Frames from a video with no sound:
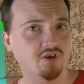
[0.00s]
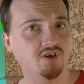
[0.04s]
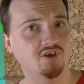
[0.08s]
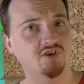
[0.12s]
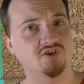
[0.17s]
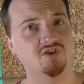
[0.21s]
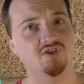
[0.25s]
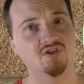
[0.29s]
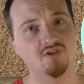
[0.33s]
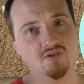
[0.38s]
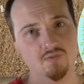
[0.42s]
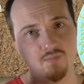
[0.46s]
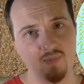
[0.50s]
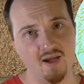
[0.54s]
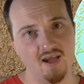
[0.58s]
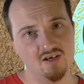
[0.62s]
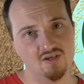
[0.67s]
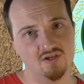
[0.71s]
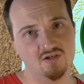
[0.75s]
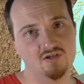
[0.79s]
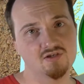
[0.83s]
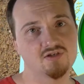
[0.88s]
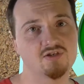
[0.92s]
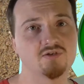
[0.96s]

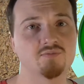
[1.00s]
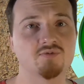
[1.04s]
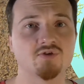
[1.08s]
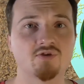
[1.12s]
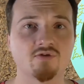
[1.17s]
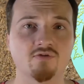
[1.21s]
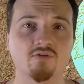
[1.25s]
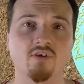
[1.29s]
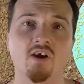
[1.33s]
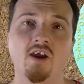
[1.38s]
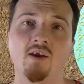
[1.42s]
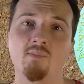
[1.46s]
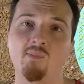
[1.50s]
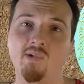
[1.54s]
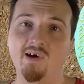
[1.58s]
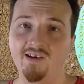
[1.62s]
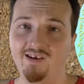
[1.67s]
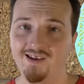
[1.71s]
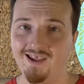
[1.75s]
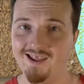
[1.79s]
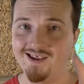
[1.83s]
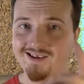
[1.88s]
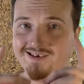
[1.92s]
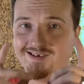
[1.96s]
smash the subscribe
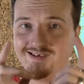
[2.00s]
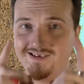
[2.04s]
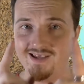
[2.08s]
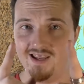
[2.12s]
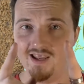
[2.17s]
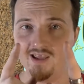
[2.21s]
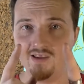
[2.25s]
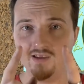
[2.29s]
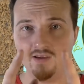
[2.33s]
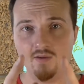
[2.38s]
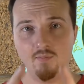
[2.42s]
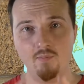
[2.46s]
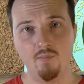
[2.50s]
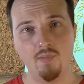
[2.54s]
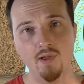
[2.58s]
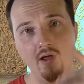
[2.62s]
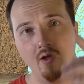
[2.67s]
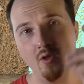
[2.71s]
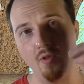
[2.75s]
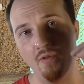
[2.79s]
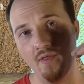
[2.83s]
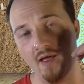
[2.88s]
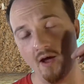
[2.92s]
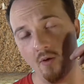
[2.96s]
button and ding the
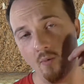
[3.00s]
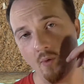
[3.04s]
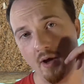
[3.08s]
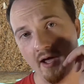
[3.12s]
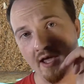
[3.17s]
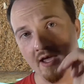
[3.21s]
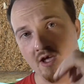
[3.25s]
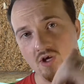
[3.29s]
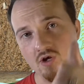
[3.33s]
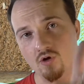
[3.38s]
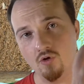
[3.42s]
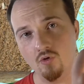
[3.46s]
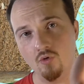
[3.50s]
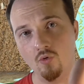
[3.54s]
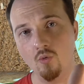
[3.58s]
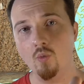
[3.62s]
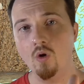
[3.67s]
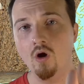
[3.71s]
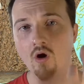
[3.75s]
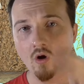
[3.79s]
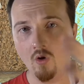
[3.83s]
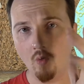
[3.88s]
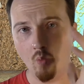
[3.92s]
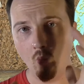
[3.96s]
bell, that way you
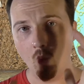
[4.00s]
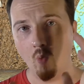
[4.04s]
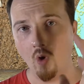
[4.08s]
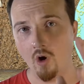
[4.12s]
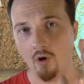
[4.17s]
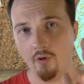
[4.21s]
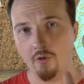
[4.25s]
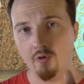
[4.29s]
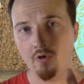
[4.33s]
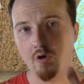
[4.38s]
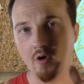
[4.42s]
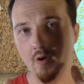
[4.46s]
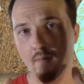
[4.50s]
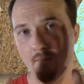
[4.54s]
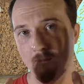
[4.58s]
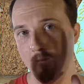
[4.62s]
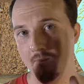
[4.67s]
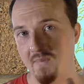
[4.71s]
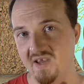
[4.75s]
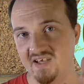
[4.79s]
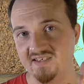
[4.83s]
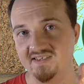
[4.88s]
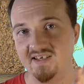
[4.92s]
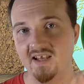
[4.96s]
won't
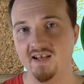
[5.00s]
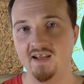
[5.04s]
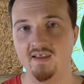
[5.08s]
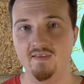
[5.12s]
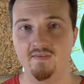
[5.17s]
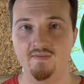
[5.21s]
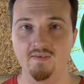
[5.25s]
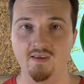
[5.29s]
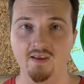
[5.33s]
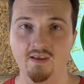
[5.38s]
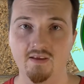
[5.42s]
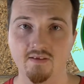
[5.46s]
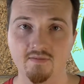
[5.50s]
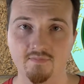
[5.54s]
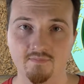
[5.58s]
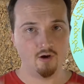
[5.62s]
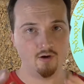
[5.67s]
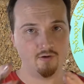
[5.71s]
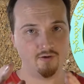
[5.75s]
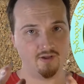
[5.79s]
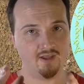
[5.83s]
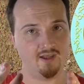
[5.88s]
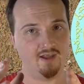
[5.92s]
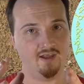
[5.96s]
miss anything.
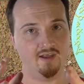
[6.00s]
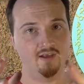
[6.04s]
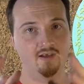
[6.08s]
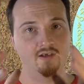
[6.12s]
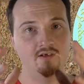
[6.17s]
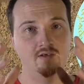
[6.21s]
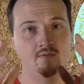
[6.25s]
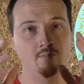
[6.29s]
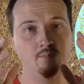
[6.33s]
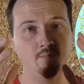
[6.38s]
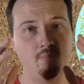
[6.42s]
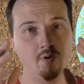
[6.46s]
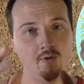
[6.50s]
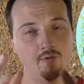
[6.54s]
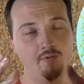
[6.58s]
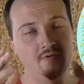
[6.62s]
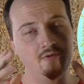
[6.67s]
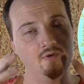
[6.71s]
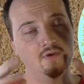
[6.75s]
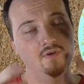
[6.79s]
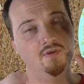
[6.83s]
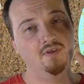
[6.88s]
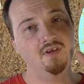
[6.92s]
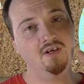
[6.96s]
Okay,
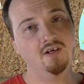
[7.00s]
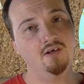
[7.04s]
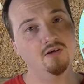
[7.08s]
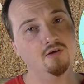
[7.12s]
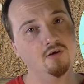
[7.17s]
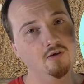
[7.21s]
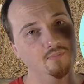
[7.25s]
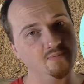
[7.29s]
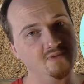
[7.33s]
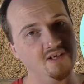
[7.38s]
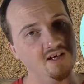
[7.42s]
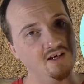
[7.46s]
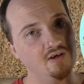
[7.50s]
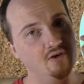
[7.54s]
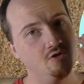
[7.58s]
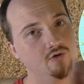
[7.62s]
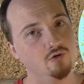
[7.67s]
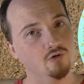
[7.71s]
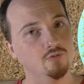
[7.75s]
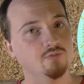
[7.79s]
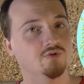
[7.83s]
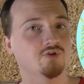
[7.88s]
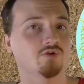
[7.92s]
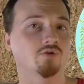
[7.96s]
both the canoptek
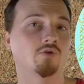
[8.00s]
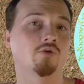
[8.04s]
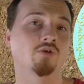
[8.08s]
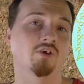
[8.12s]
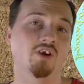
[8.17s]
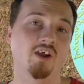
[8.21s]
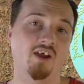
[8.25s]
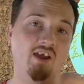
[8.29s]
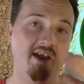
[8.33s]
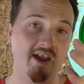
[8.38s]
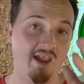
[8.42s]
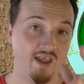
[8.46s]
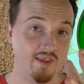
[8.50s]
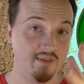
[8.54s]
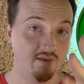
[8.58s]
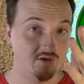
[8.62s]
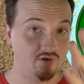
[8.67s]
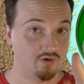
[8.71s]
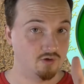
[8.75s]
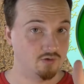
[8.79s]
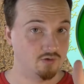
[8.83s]
tomb stalker and the tomb